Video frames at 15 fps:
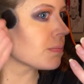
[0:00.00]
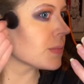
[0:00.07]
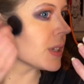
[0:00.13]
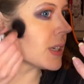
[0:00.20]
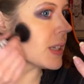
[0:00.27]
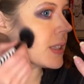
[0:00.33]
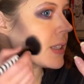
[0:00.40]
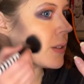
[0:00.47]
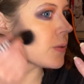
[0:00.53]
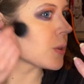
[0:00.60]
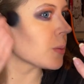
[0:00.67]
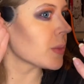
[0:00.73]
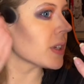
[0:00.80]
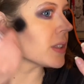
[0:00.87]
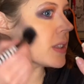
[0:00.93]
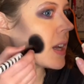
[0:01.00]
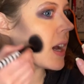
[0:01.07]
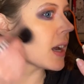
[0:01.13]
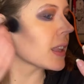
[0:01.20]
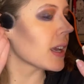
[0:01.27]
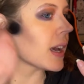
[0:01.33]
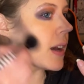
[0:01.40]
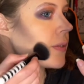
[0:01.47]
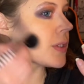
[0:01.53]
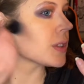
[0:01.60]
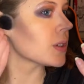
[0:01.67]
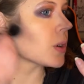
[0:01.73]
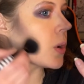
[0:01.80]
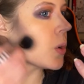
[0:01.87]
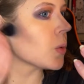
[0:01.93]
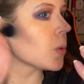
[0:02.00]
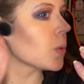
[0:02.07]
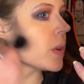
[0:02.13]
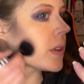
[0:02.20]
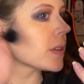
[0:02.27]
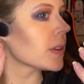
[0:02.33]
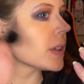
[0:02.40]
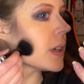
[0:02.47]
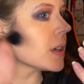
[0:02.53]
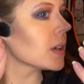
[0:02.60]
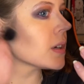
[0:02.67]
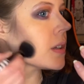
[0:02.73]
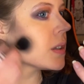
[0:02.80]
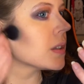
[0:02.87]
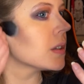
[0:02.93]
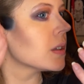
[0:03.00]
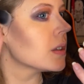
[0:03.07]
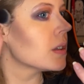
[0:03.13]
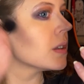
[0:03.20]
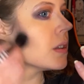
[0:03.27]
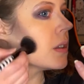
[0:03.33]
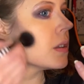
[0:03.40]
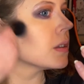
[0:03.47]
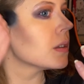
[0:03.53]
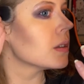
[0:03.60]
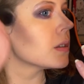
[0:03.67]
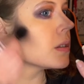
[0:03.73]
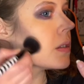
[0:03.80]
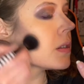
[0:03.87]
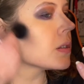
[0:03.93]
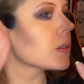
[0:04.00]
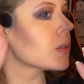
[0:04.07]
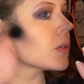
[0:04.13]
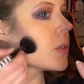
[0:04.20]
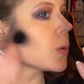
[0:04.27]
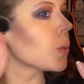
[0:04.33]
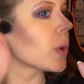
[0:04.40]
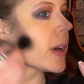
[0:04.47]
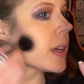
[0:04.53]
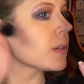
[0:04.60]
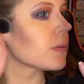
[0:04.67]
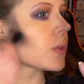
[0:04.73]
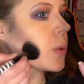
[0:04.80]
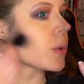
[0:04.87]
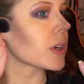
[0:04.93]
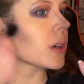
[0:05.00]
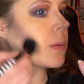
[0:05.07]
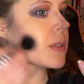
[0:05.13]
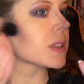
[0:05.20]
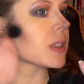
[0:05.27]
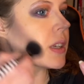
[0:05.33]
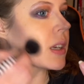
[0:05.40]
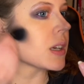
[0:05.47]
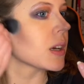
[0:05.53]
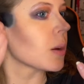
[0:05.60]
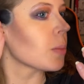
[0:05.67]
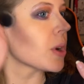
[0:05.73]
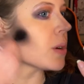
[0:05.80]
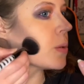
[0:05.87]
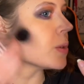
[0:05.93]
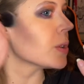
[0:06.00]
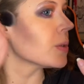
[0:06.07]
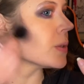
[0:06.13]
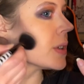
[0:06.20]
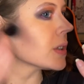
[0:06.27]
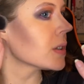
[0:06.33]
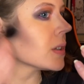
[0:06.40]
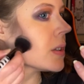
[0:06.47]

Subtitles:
easy for me not having to go with the white for what I was thinking about doing.